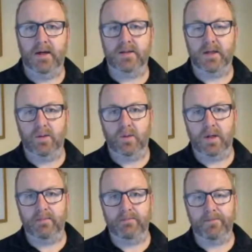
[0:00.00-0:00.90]

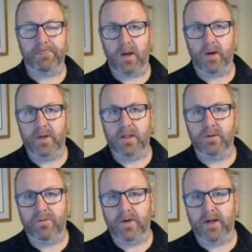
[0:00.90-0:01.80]
So we didn't
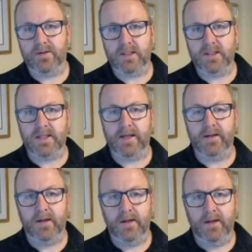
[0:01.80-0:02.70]
do a video. Since
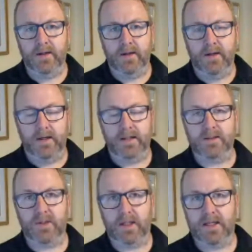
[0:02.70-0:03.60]
then,
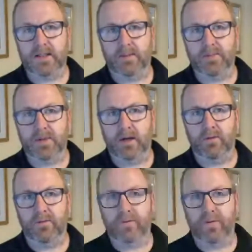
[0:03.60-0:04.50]
since the last update on
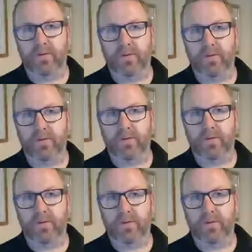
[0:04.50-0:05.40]
Friday, stocks
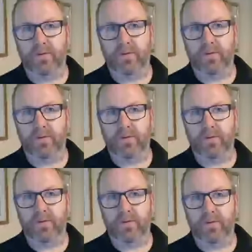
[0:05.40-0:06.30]
in the US are up
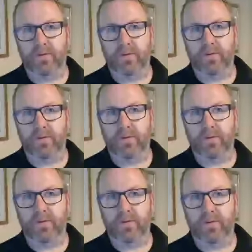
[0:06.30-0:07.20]
about
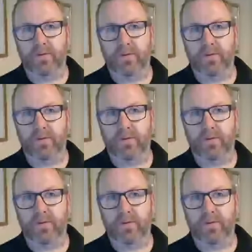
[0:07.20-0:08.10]
3%.
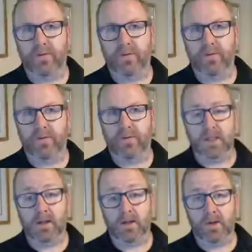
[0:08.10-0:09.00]
Stocks in
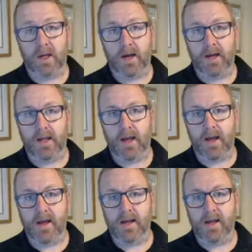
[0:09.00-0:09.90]
the UK
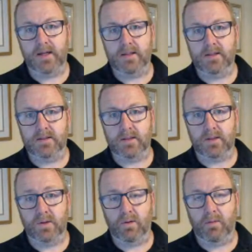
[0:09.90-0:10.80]
and
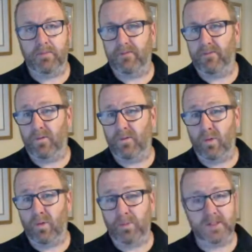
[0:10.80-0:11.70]
Europe,
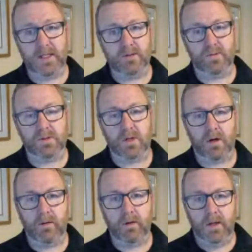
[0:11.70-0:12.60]
4% or
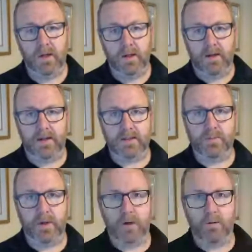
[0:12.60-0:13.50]
so. It's
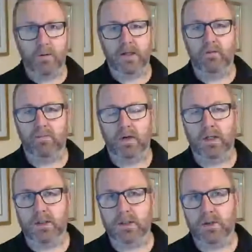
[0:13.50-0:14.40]
been a really,
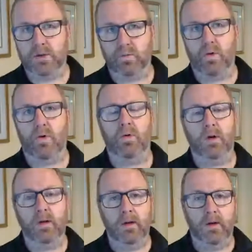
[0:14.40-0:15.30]
really
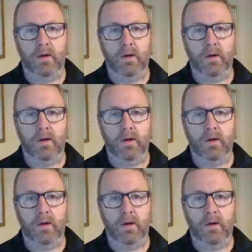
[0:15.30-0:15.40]
strong